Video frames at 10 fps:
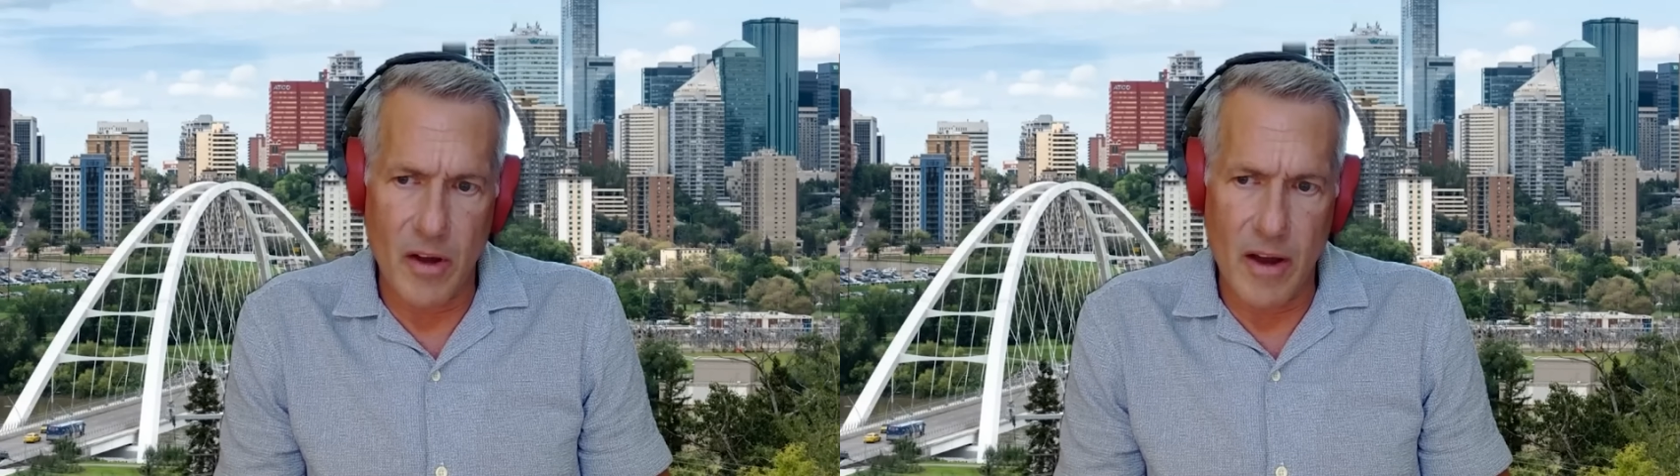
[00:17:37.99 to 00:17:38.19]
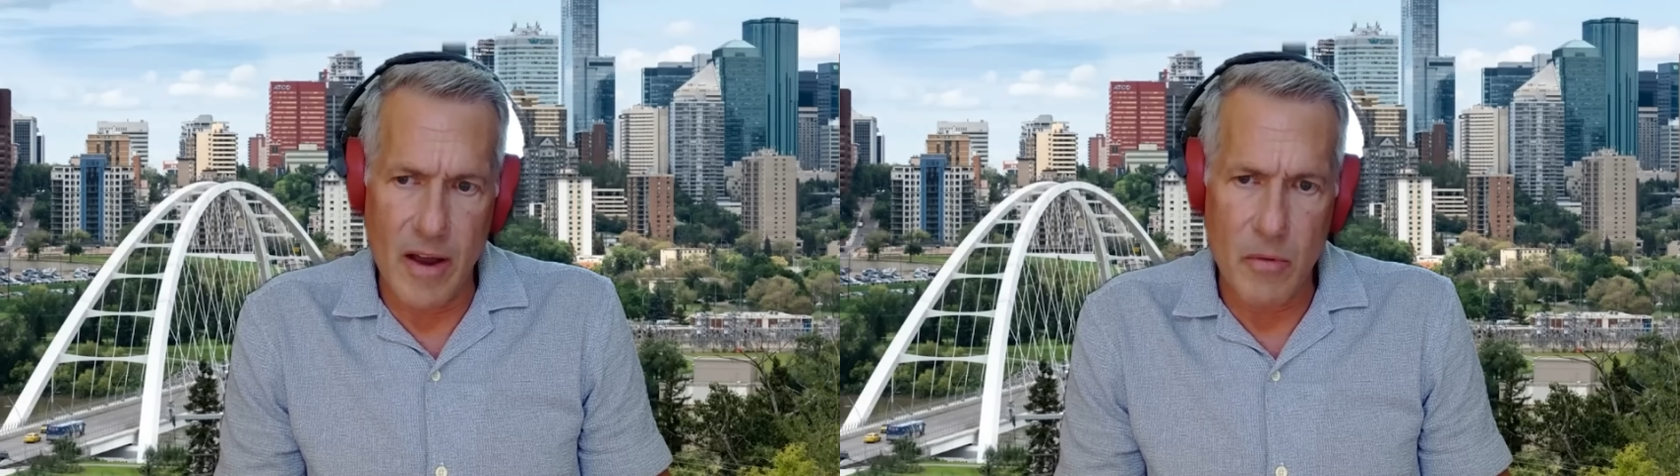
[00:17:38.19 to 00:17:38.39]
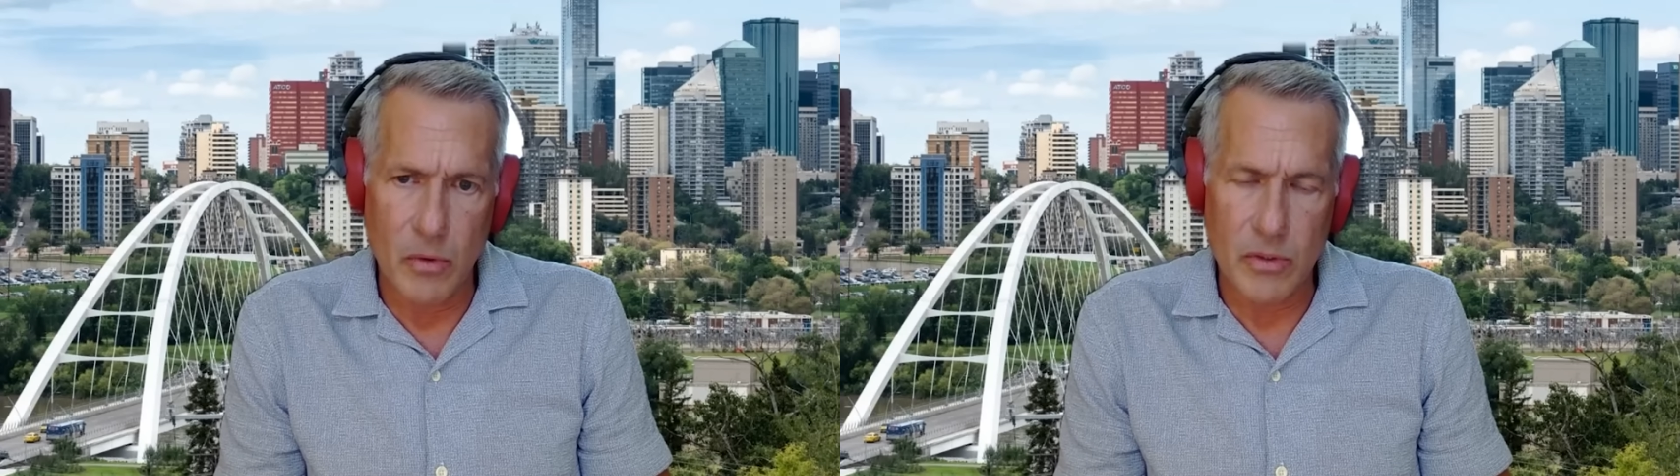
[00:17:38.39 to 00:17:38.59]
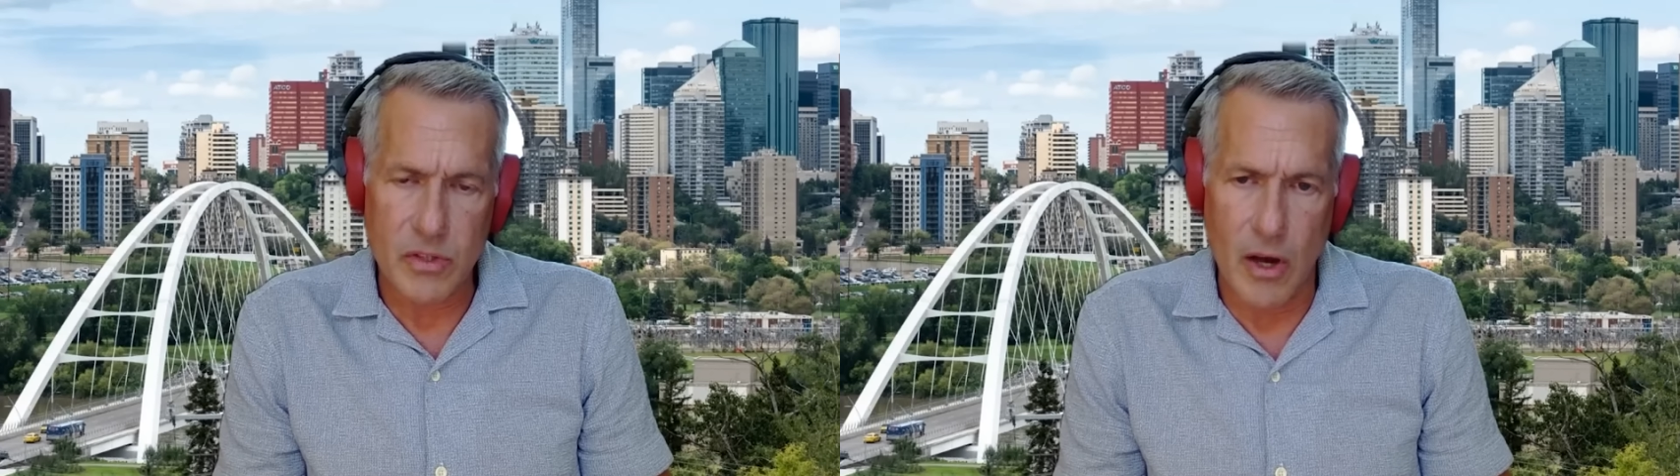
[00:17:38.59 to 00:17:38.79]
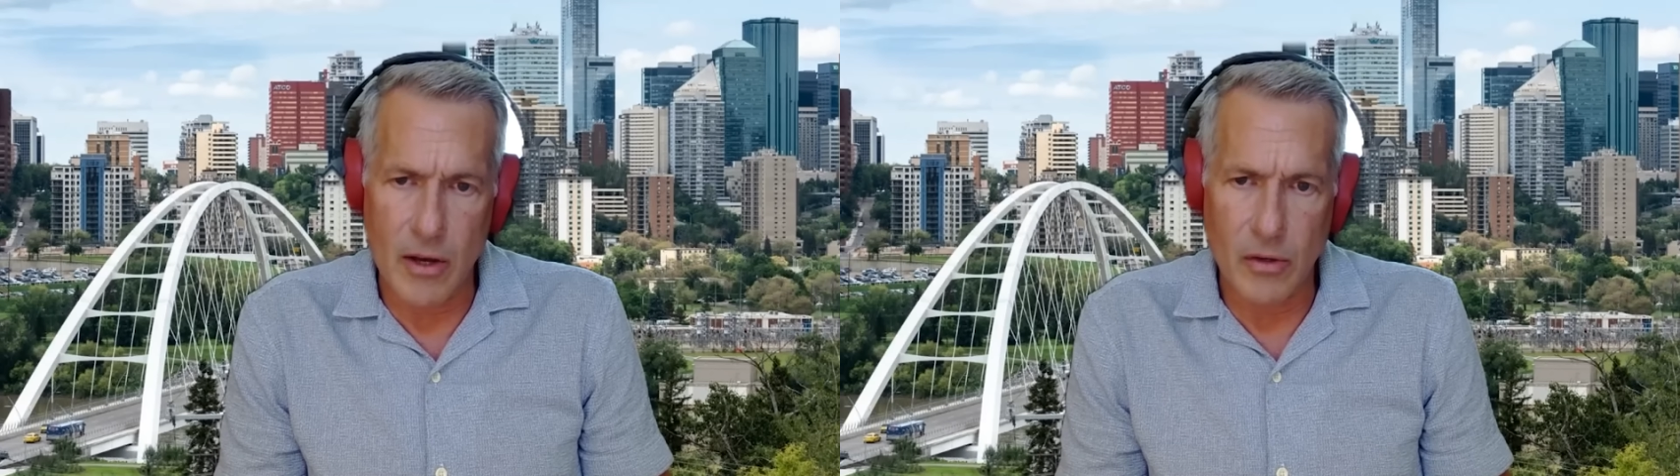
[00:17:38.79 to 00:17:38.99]
I will
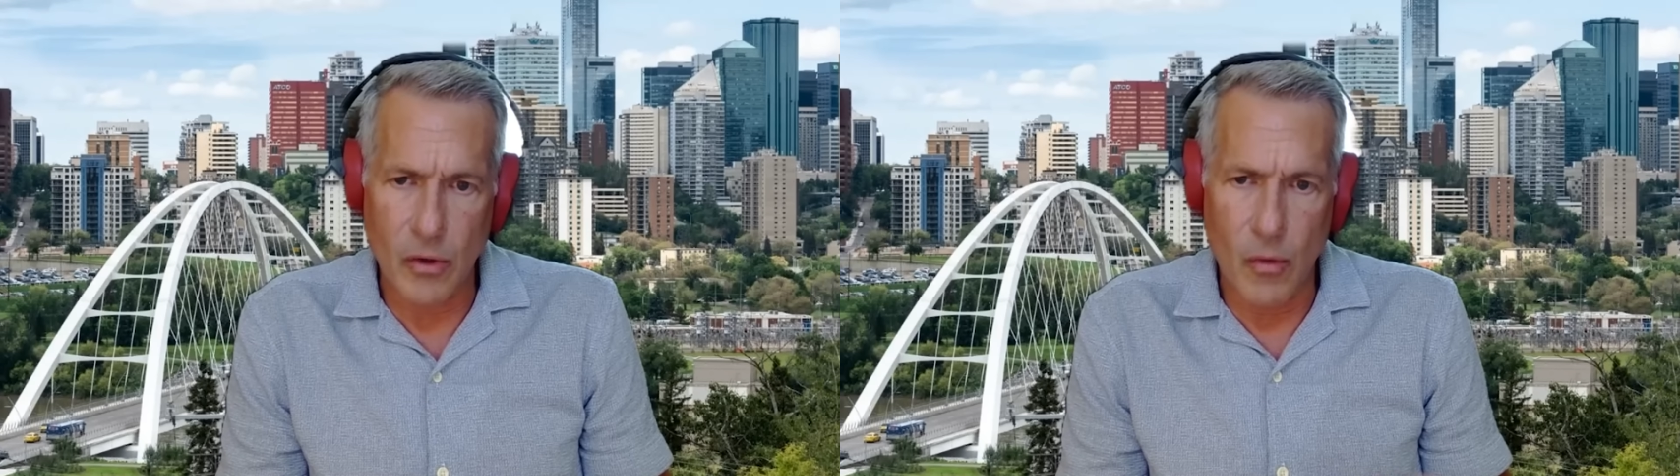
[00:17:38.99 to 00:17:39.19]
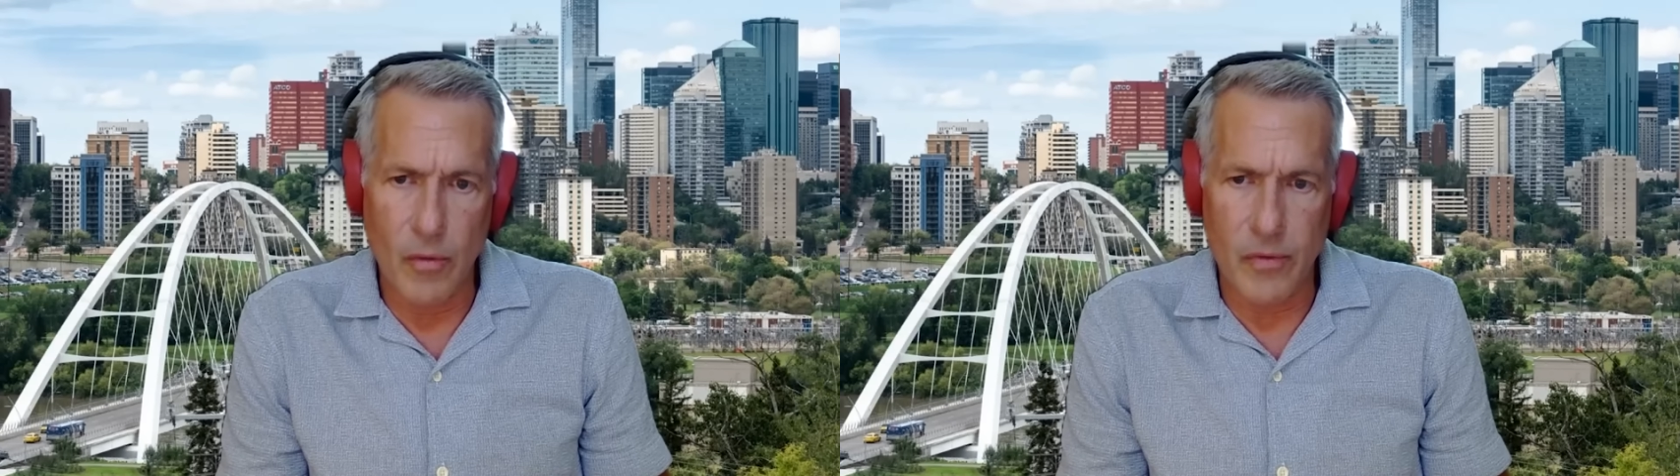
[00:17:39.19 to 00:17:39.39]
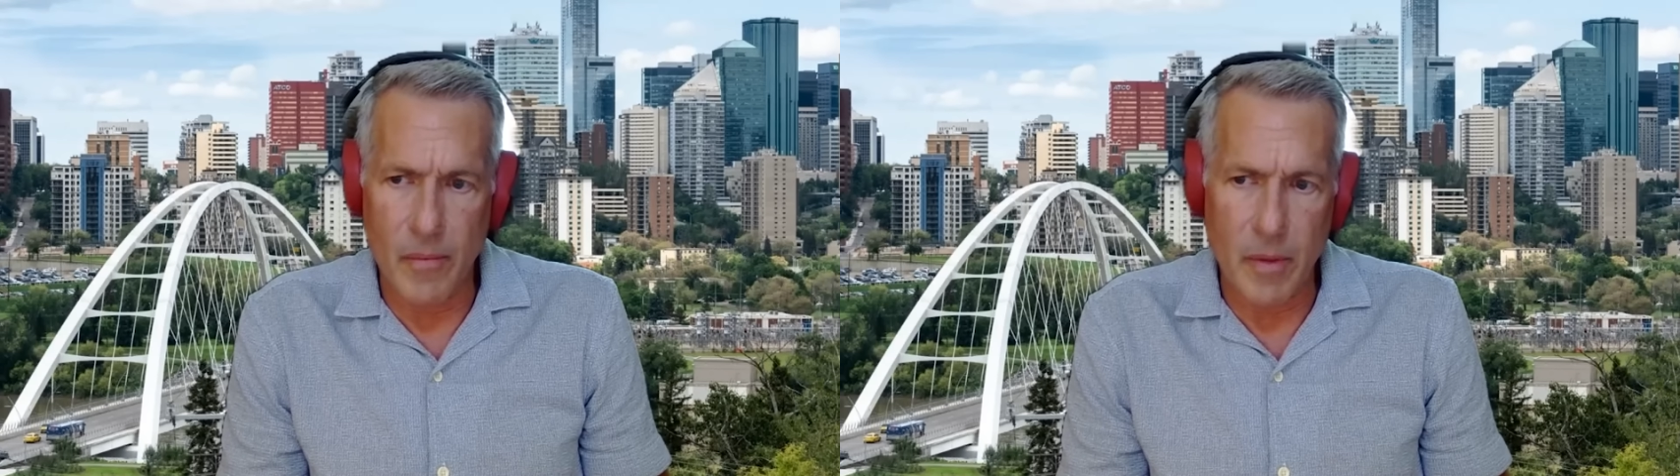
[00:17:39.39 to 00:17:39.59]
toggle over from